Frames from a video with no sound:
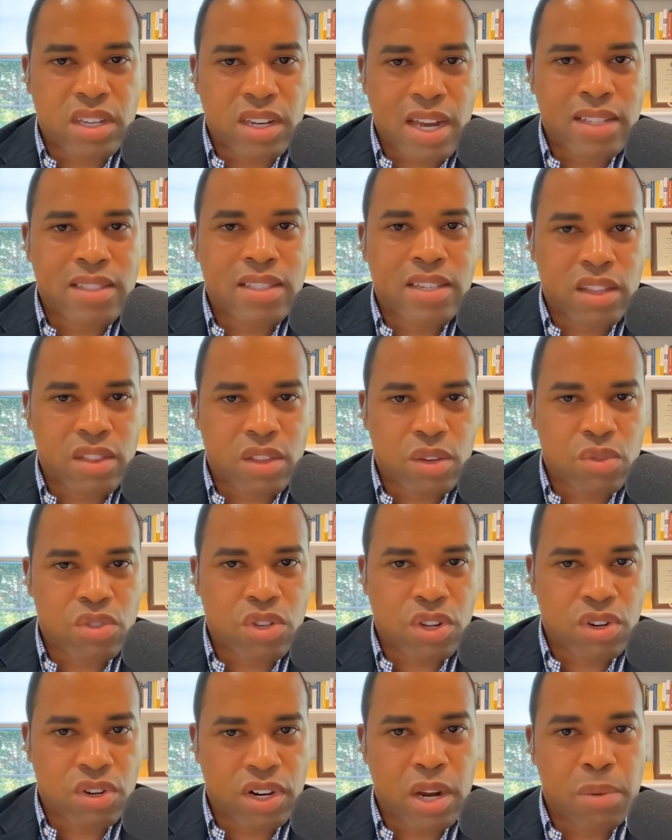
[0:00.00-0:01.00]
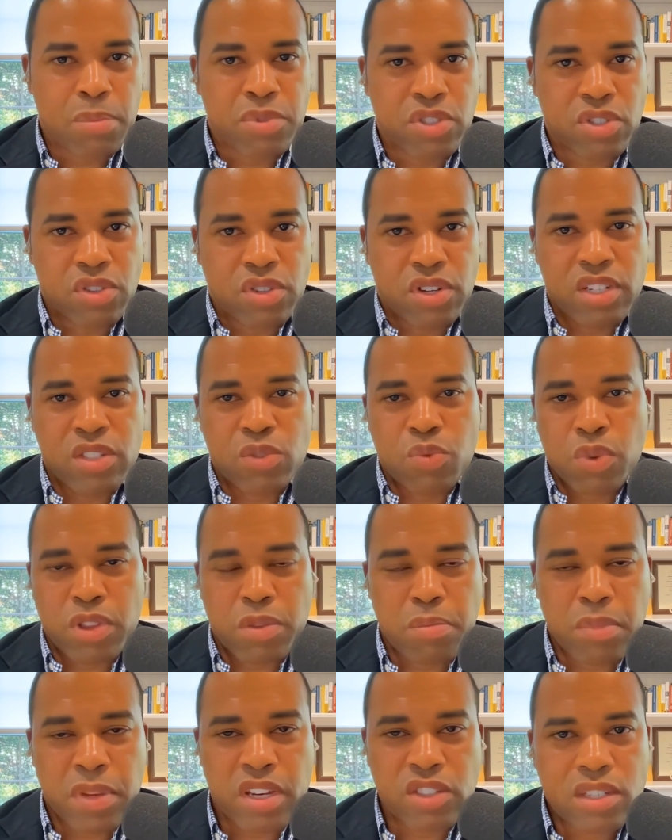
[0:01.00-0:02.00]
And I take those learning opportunities
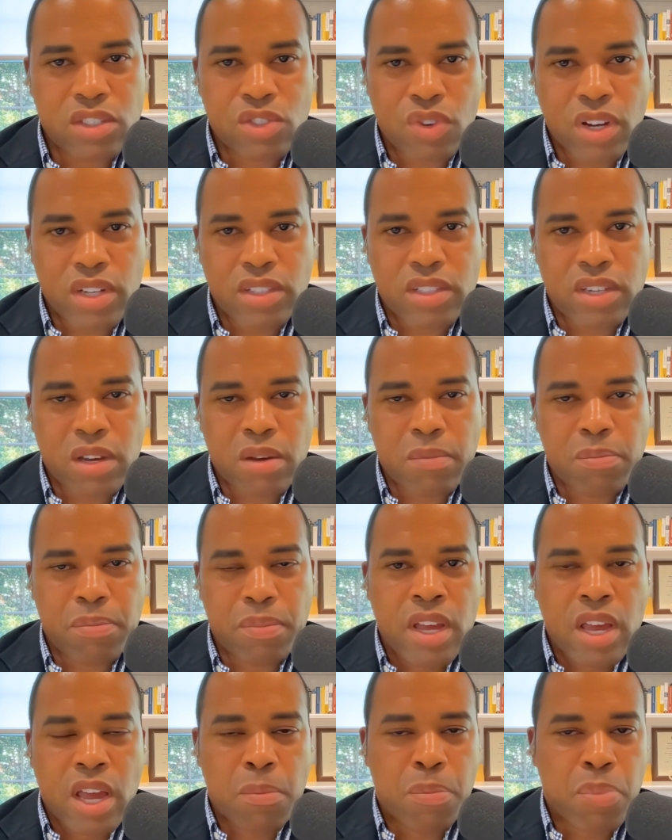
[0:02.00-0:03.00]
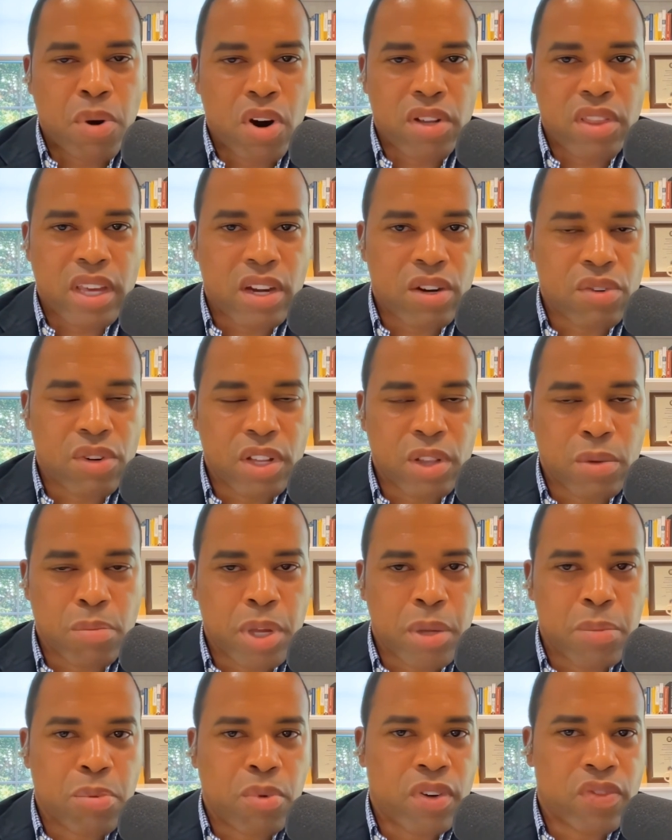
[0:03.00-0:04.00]
with me and try to impart that on other
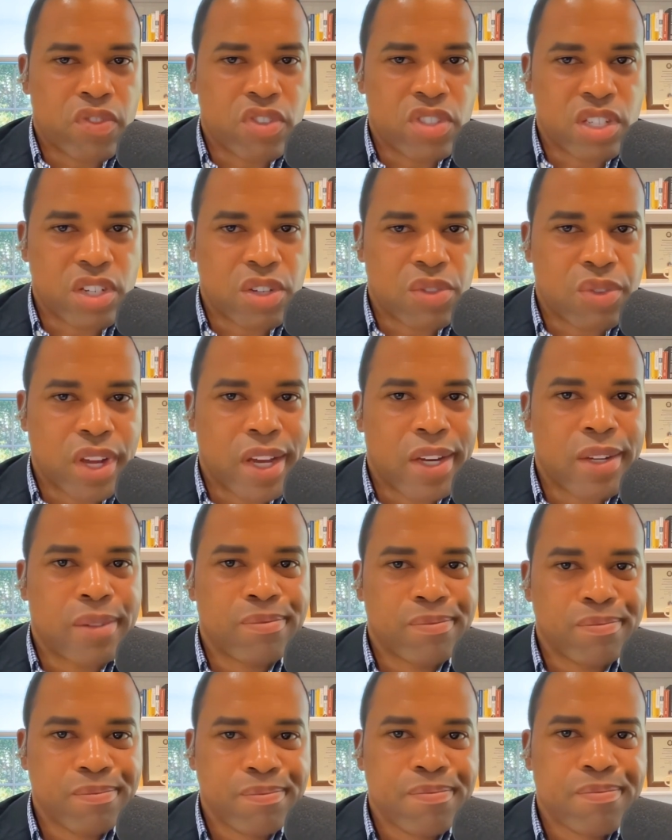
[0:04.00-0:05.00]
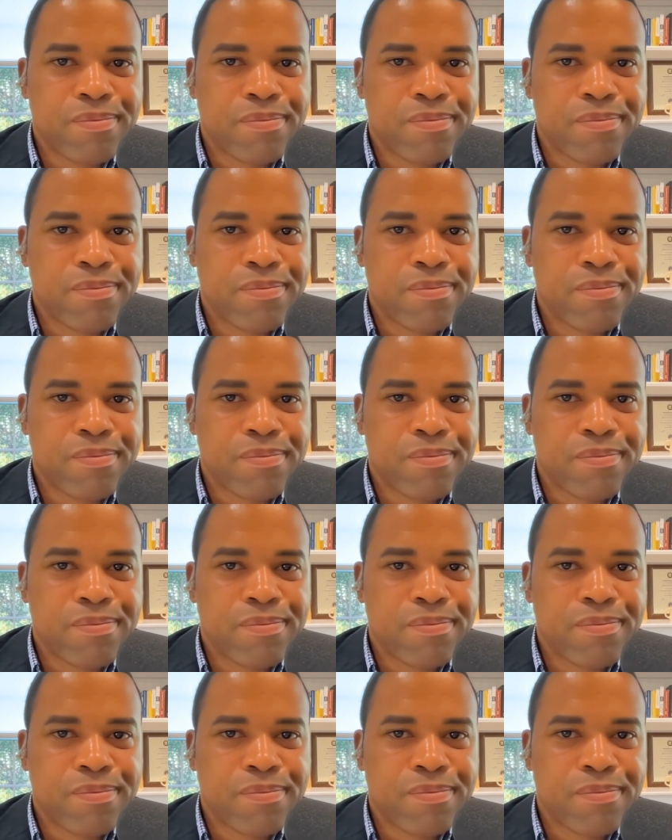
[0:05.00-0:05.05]
people every single day.